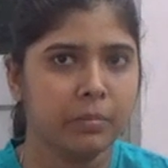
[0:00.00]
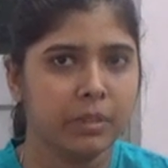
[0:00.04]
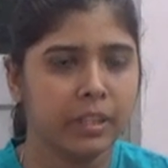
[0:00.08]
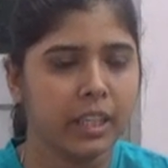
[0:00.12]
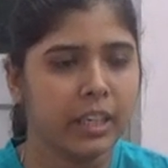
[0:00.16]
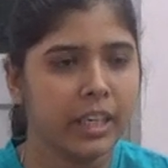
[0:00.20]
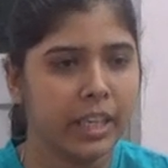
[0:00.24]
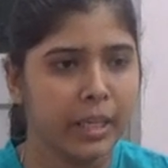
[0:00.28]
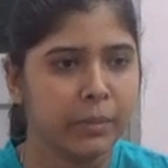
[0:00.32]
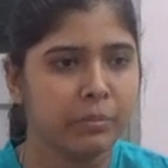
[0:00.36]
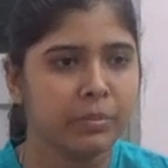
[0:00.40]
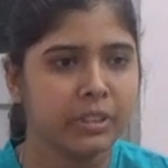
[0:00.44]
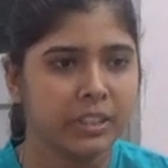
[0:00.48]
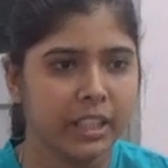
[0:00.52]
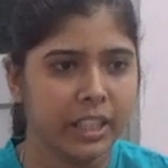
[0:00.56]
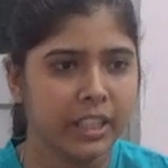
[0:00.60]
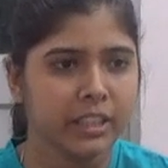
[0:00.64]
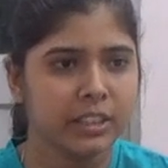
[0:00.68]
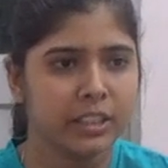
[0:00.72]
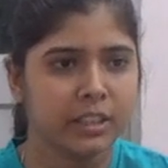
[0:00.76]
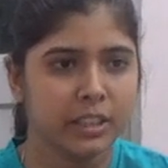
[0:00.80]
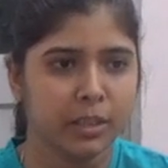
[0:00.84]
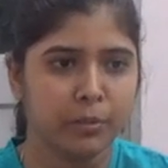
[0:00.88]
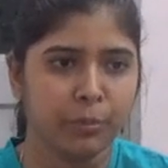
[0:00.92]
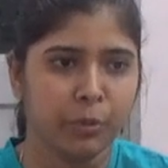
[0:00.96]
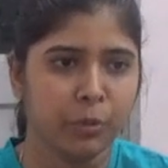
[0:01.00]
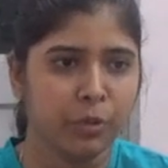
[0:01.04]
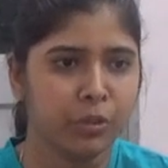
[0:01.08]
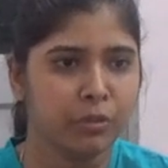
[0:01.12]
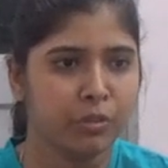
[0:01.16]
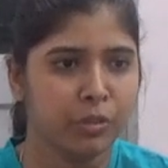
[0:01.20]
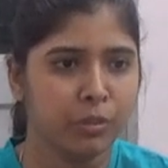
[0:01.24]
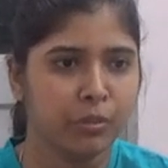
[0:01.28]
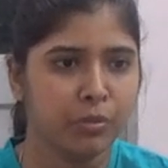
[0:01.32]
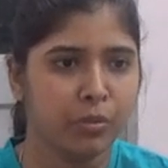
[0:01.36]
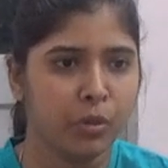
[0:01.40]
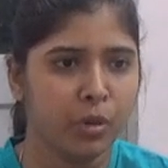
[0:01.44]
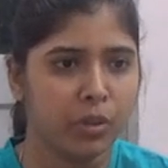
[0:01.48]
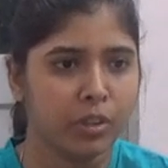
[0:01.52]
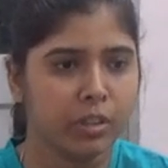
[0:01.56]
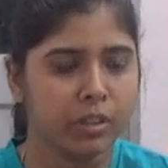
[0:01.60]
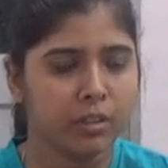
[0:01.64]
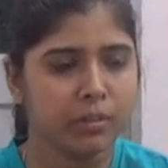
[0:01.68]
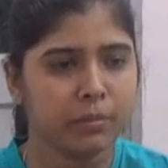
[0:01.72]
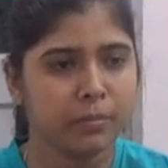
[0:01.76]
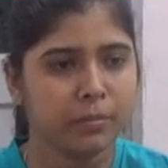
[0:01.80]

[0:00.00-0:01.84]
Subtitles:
the name says. It's a beautiful fort.